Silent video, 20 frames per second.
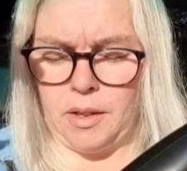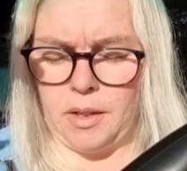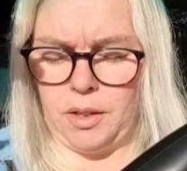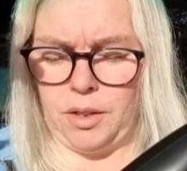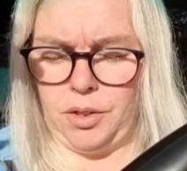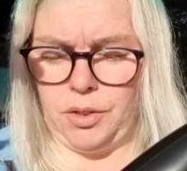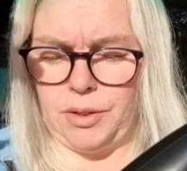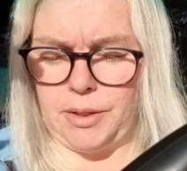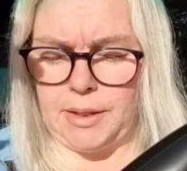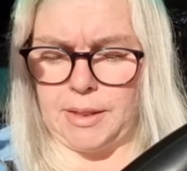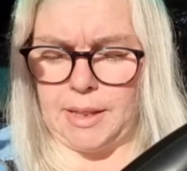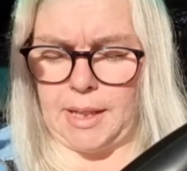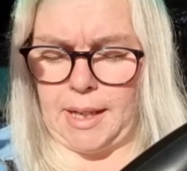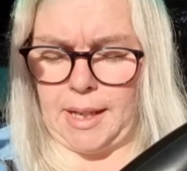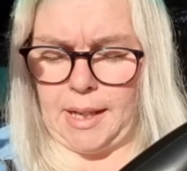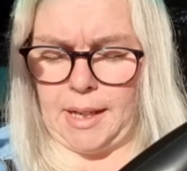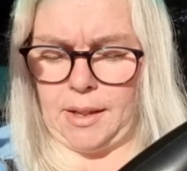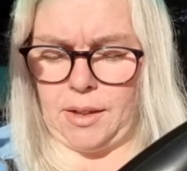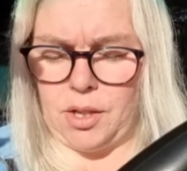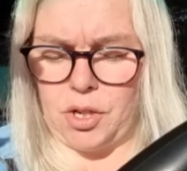You
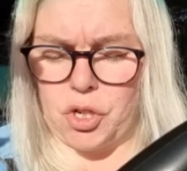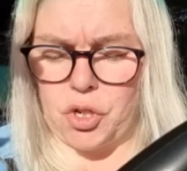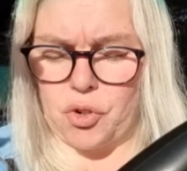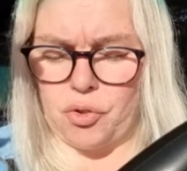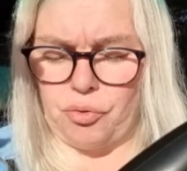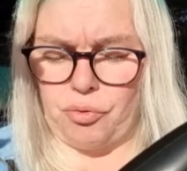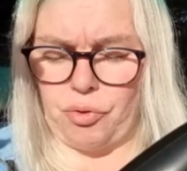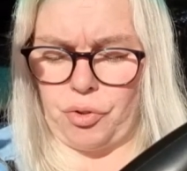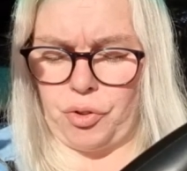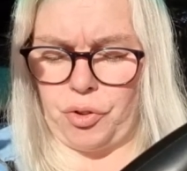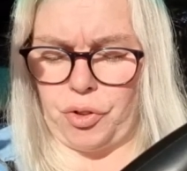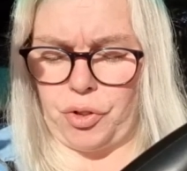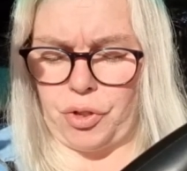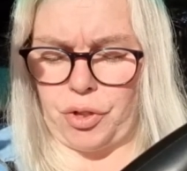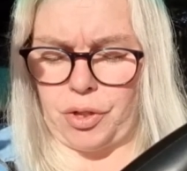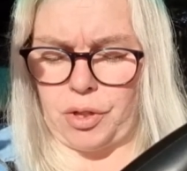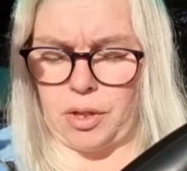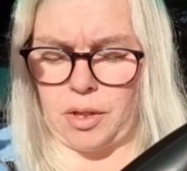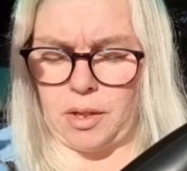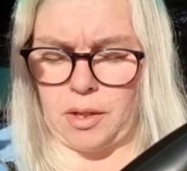see the
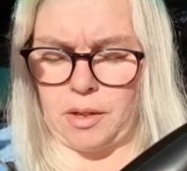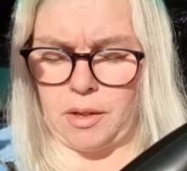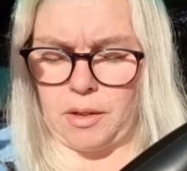truth.